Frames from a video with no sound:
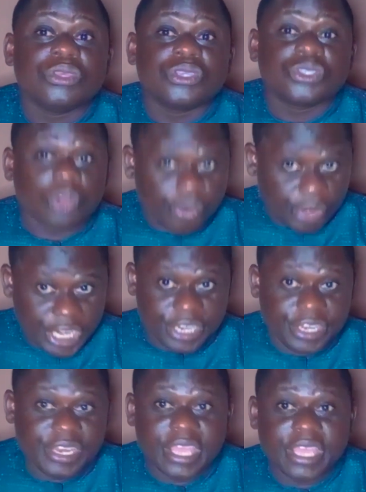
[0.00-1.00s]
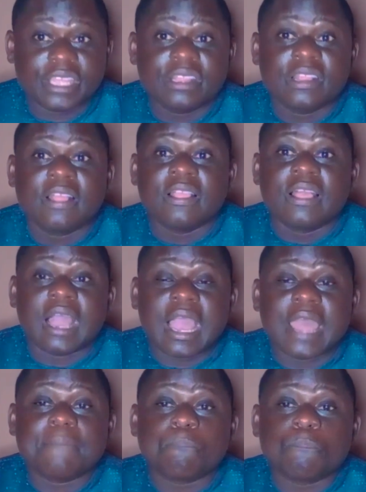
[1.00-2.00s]
is already there.
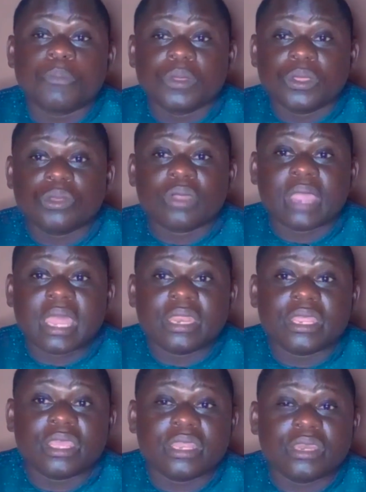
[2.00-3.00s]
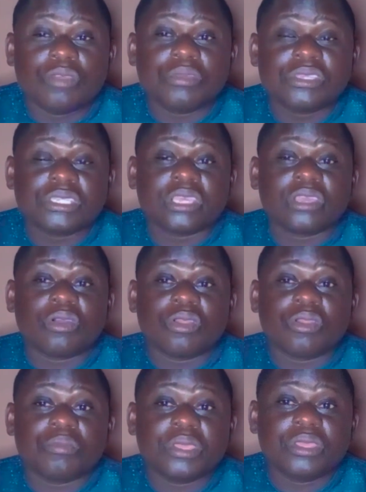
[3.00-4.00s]
And you can, a domestic
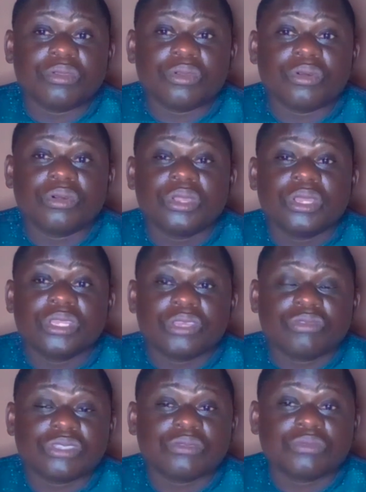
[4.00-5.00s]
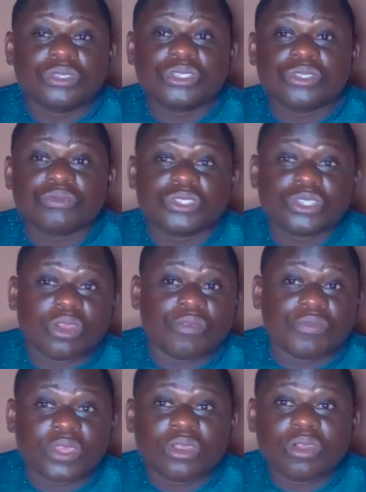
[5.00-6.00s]
economy, equitable distribution
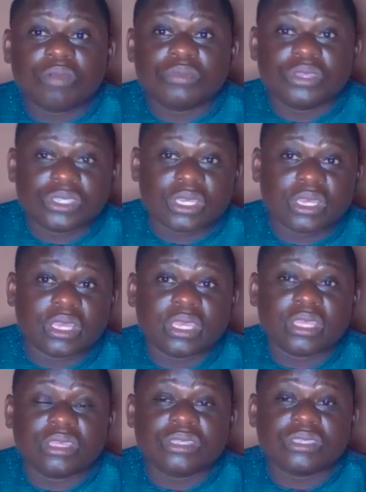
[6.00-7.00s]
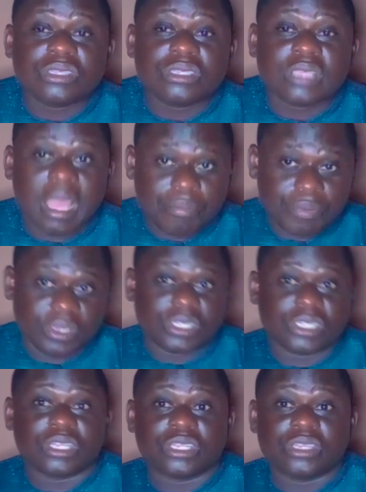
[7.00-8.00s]
of income is
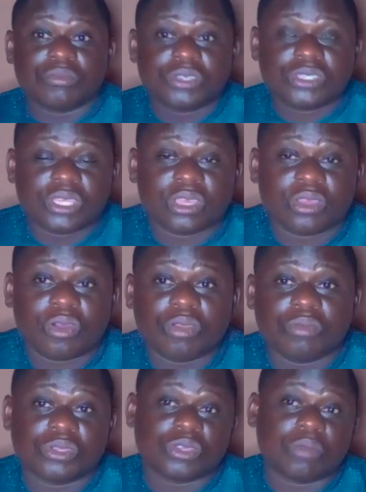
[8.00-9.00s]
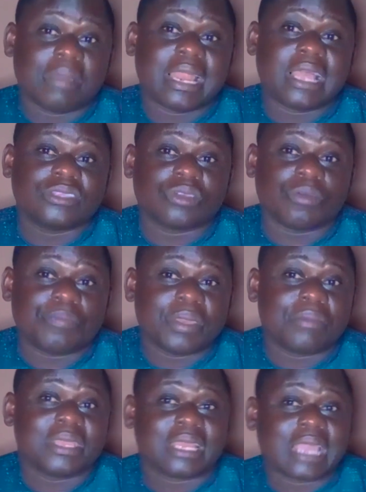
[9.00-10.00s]
happening in the domestic economy. So balance of
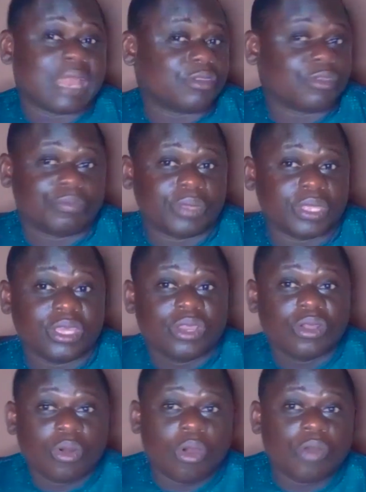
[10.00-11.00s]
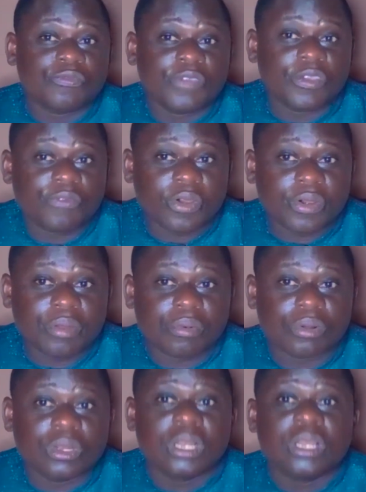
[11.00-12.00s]
payment cannot be
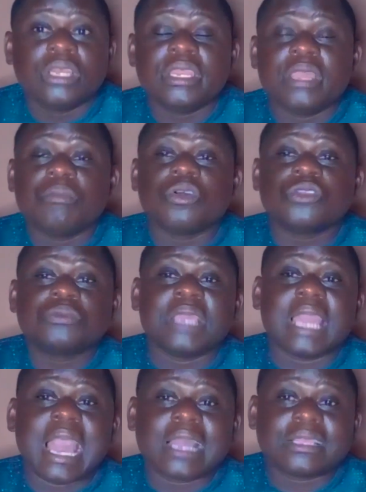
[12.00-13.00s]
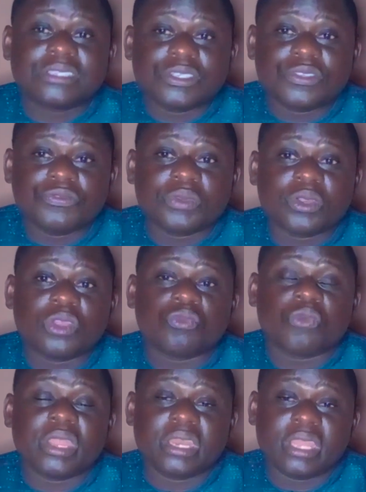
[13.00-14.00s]
unfavorable. They must be active,
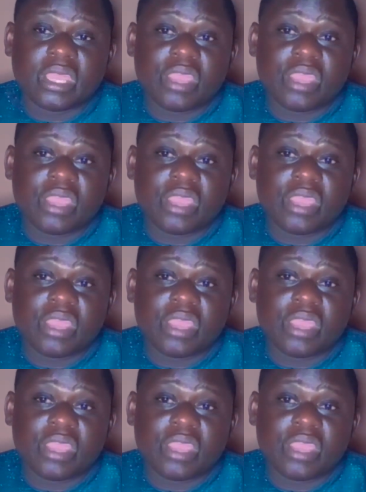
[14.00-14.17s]
because when